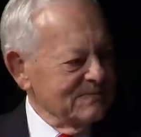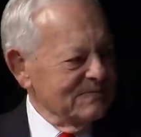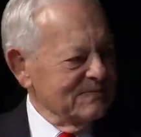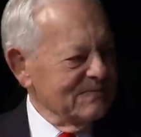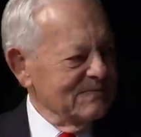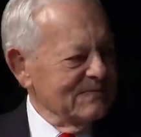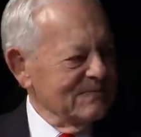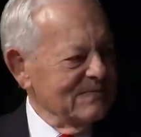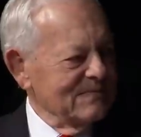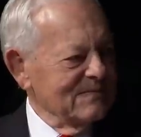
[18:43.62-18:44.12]

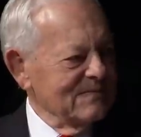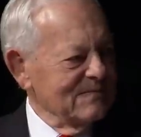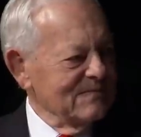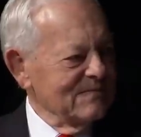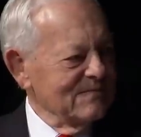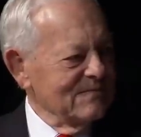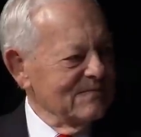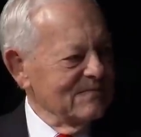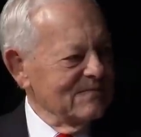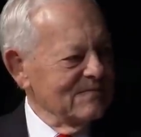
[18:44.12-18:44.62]
Yeah, he
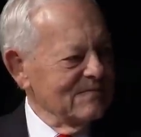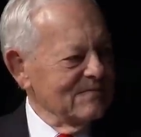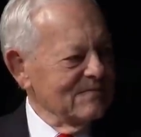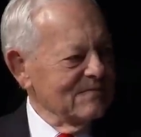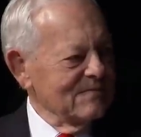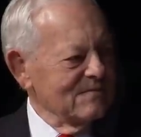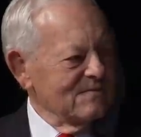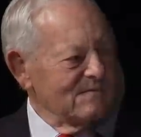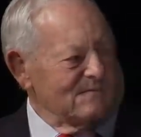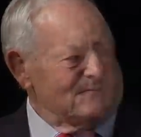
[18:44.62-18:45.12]
said,
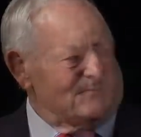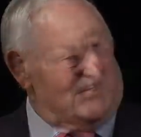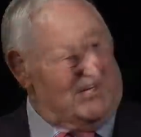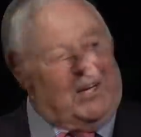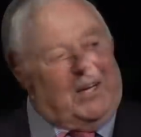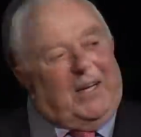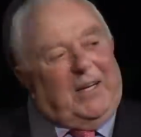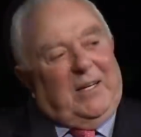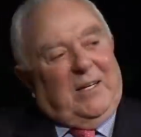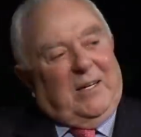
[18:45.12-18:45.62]
Church was
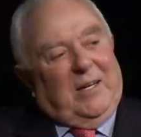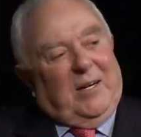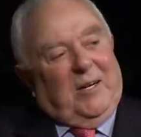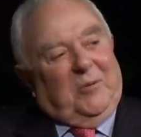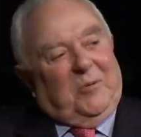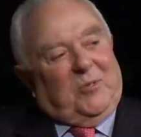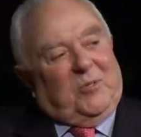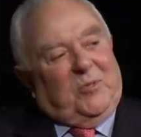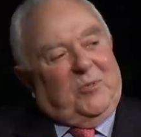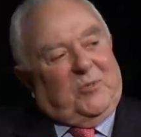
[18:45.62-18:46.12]
saying, uh, he
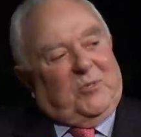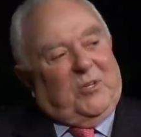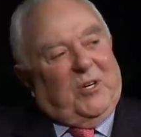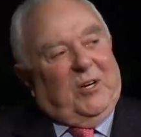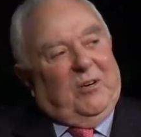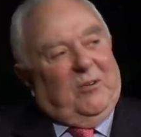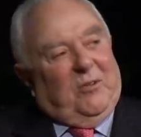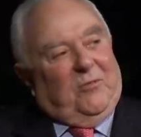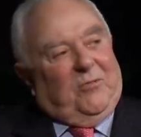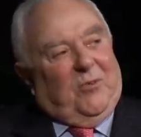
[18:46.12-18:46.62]
was the
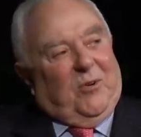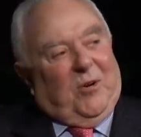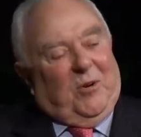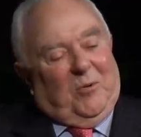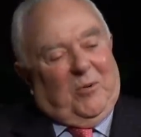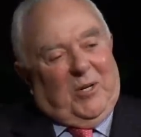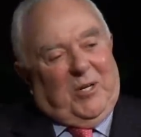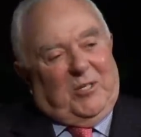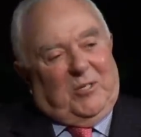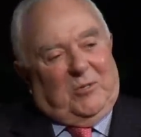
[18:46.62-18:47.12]
chair of the Foreign
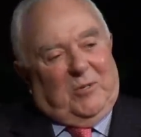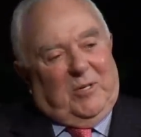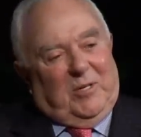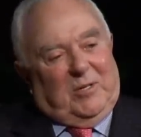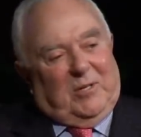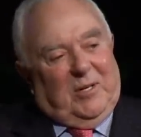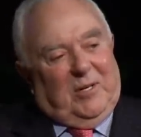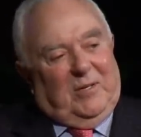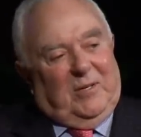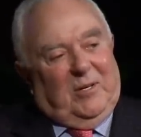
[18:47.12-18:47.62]
Relations he
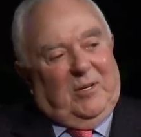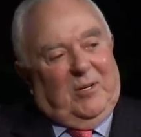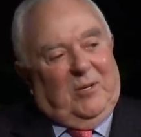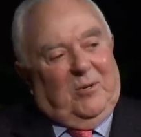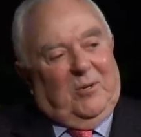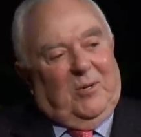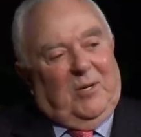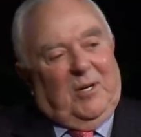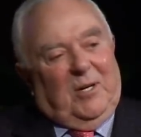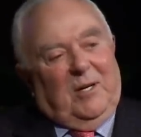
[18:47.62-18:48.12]
said, you
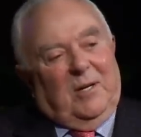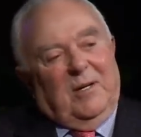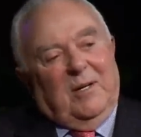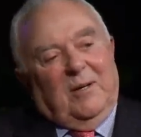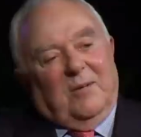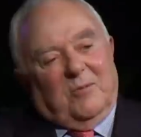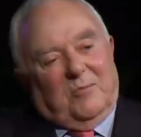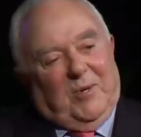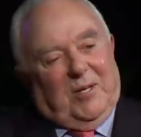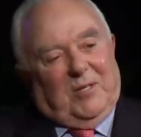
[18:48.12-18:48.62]
know, uh,
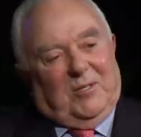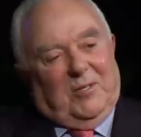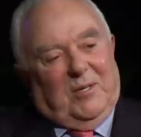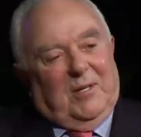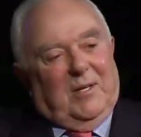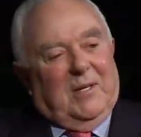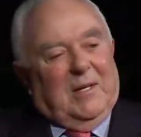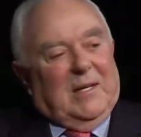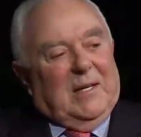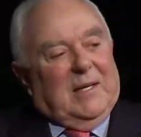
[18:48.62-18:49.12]

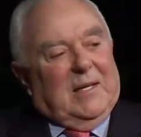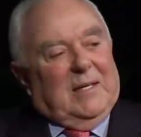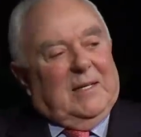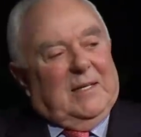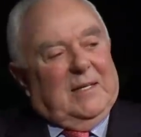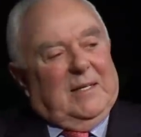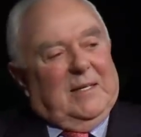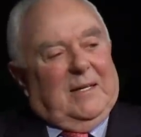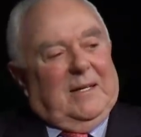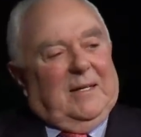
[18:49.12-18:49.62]
President,
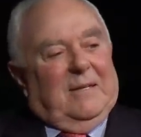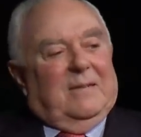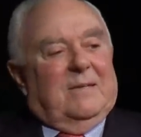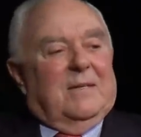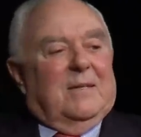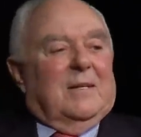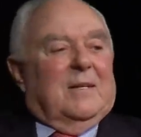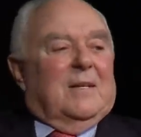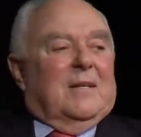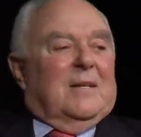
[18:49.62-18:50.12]
uh,
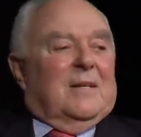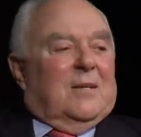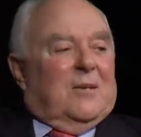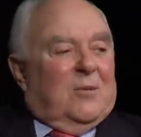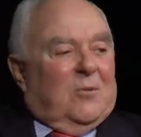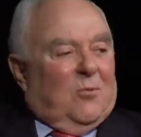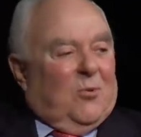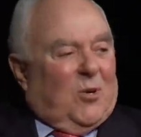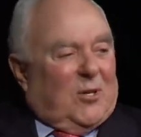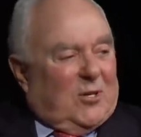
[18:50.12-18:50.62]

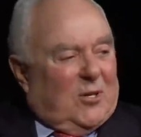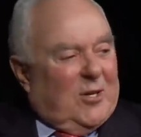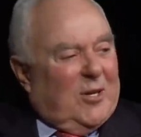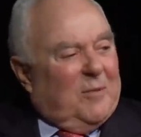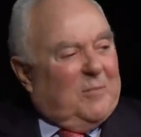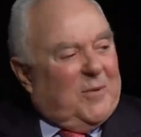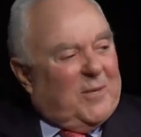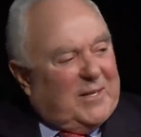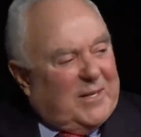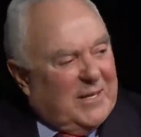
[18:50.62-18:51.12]
Walter
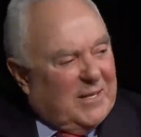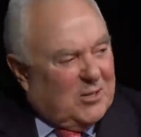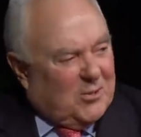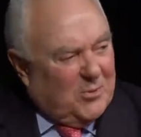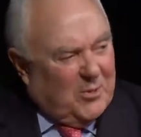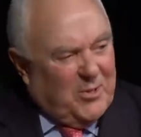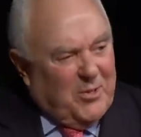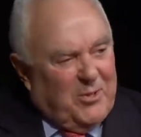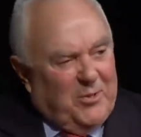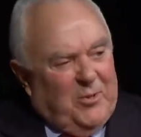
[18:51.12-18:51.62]
Lippmann thinks
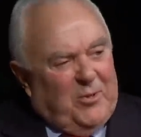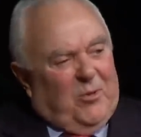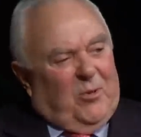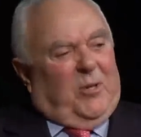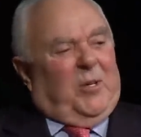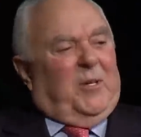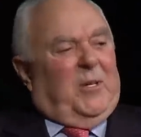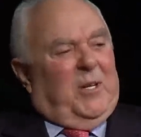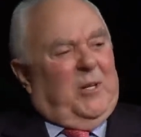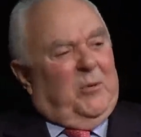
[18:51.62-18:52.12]
when you, you ought
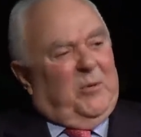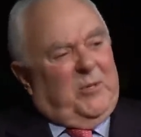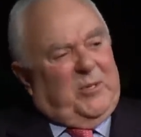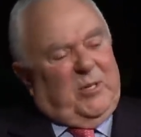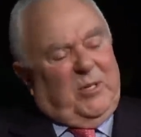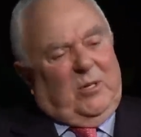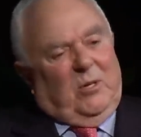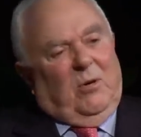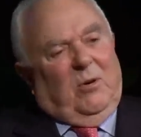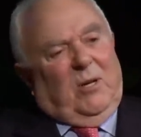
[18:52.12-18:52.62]
to deal with
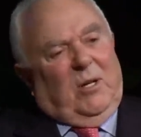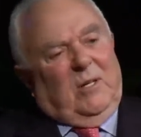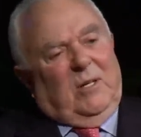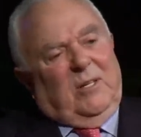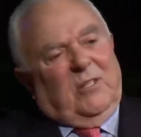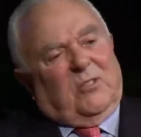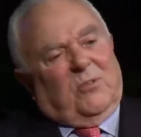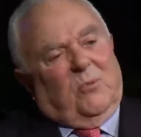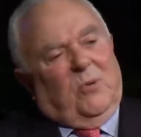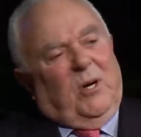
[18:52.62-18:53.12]
De Gaulle
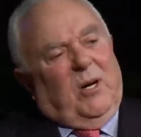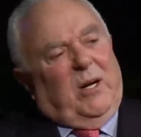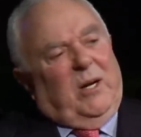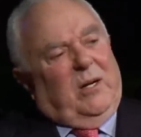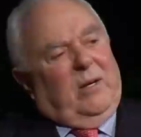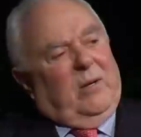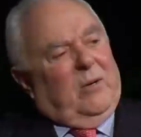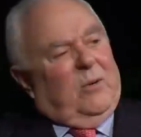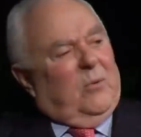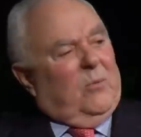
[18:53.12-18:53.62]
this
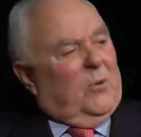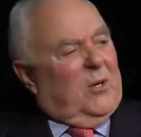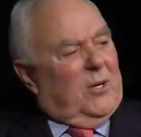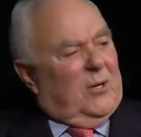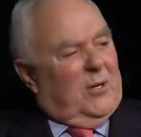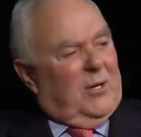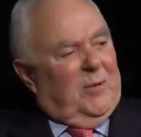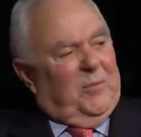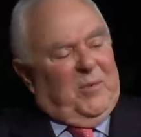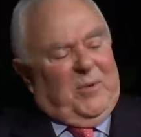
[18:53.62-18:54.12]
way, or Walter
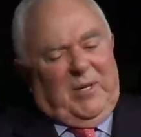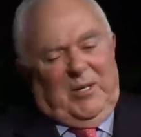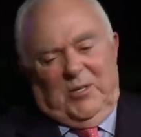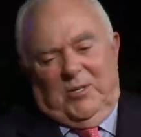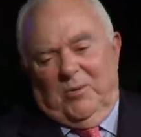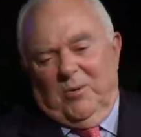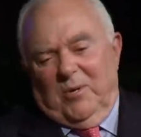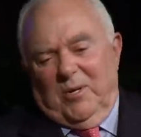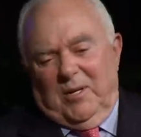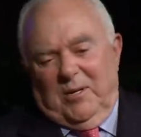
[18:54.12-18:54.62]
Lippmann thinks
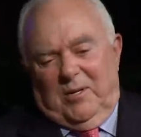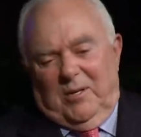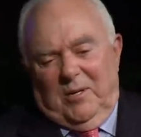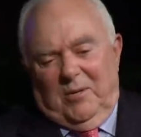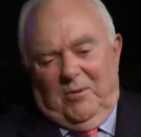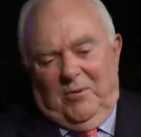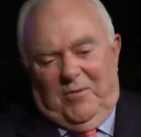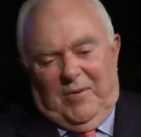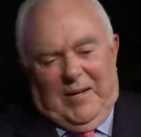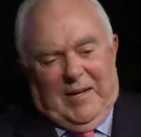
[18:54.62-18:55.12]
you ought to deal
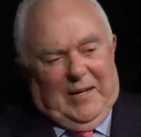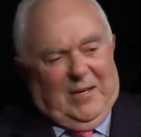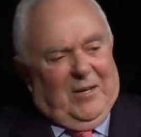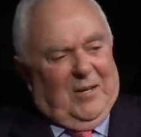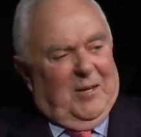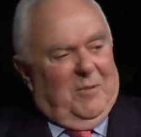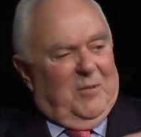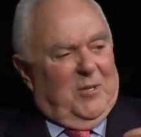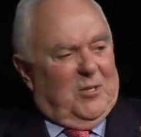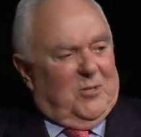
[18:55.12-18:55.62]
with
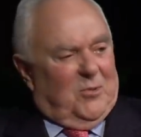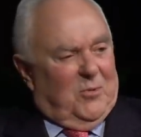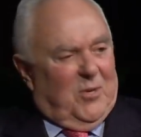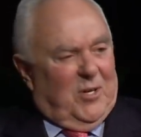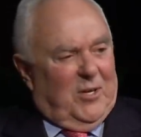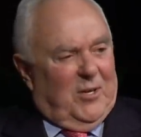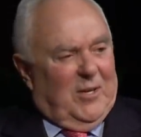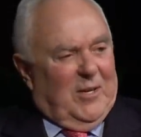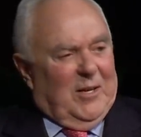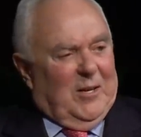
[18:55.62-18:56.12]
Vietnam this way
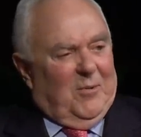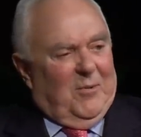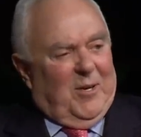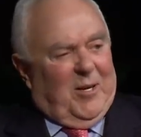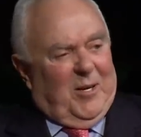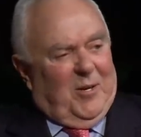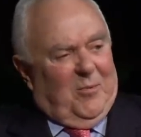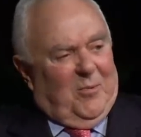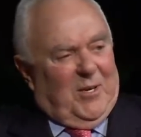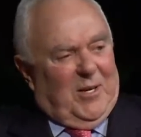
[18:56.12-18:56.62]
or that
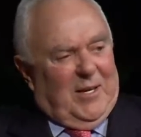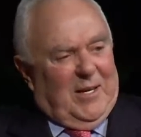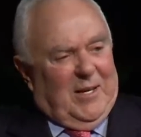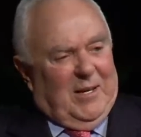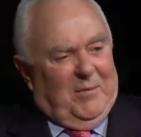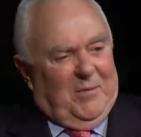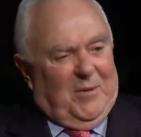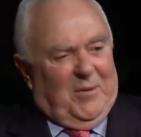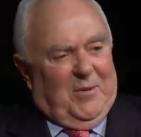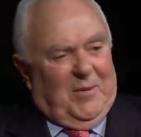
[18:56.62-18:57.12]
way, and what
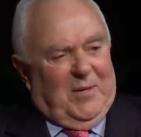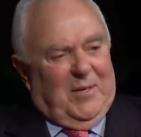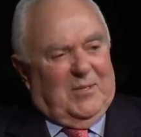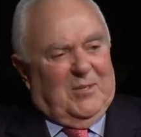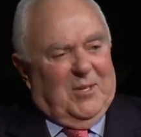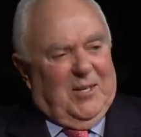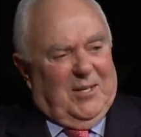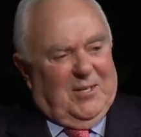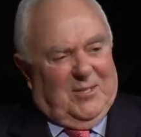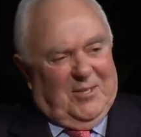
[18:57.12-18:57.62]
have you. And
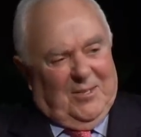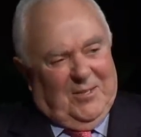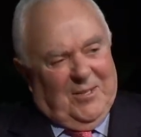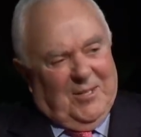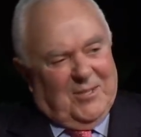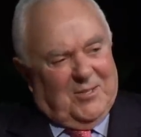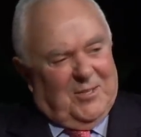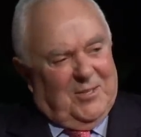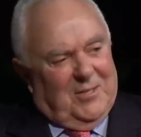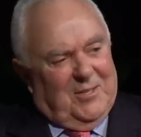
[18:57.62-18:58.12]
Johnson
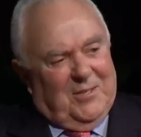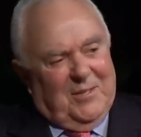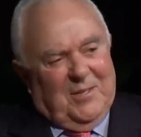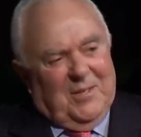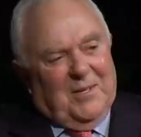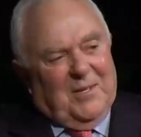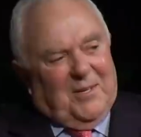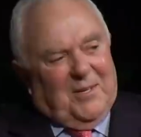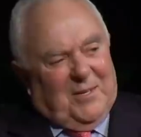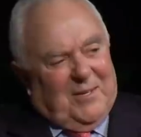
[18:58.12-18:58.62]
listened
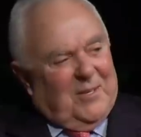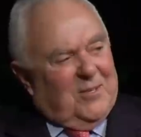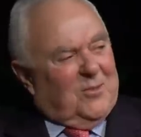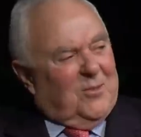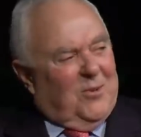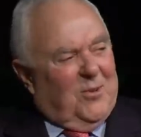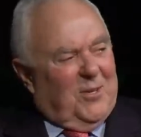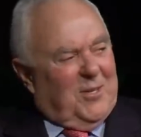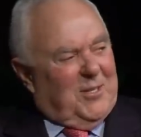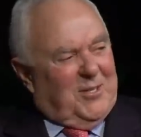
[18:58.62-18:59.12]
as
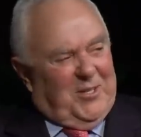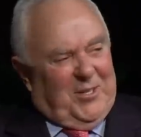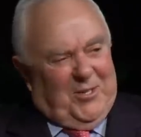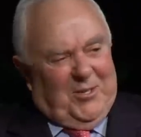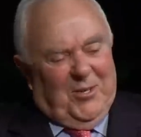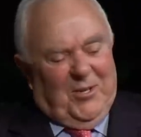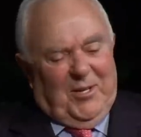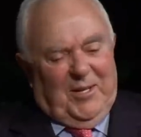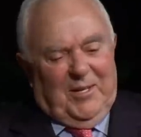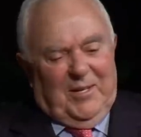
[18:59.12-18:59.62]
long as he
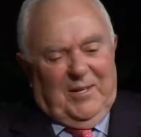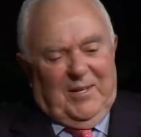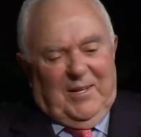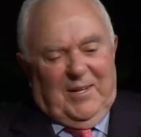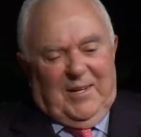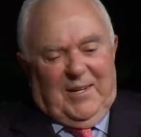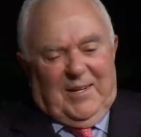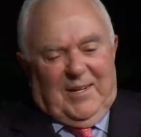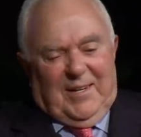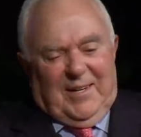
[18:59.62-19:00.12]
could.
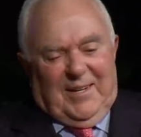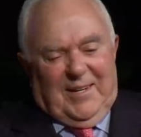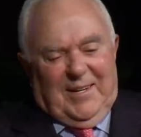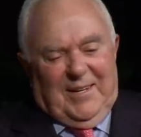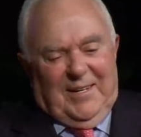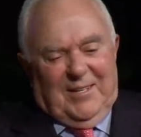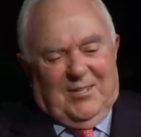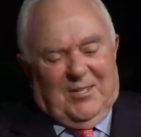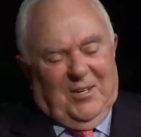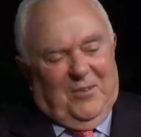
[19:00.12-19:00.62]
And
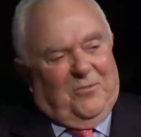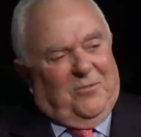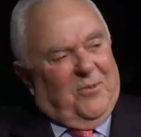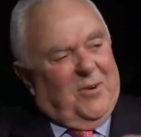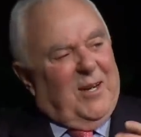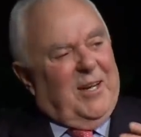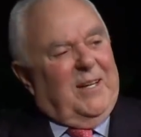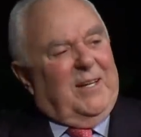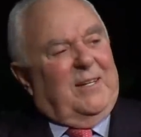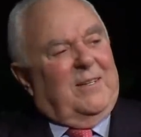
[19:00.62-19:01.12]
he said,
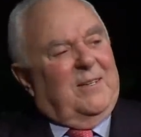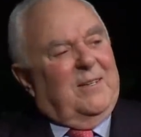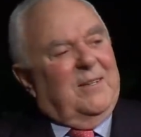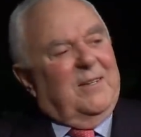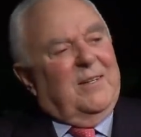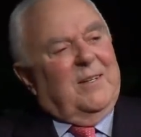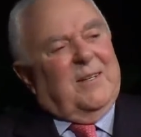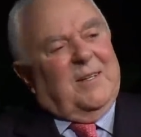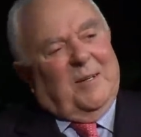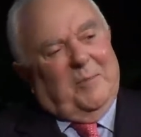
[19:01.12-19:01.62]
Frank,
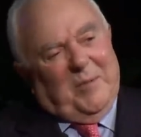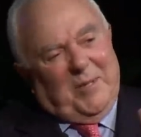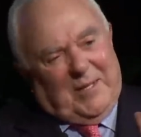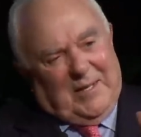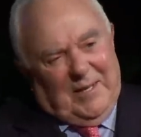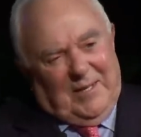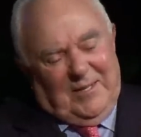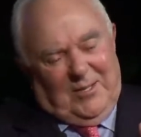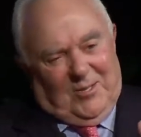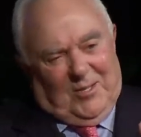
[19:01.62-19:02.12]
let me
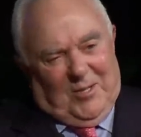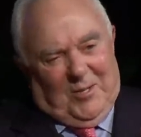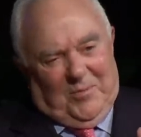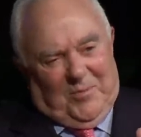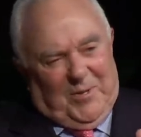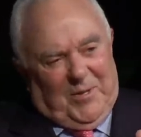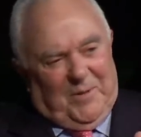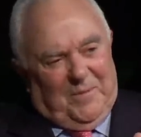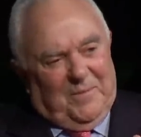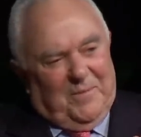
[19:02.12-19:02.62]
tell you
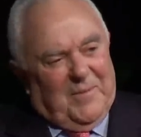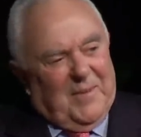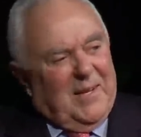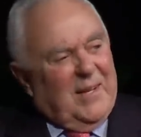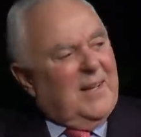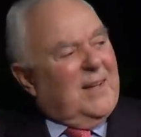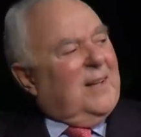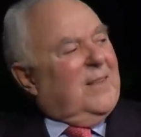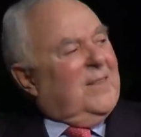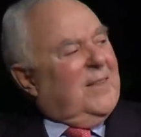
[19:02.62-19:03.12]
something.
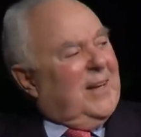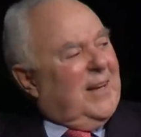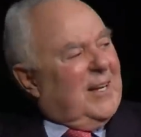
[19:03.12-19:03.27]
The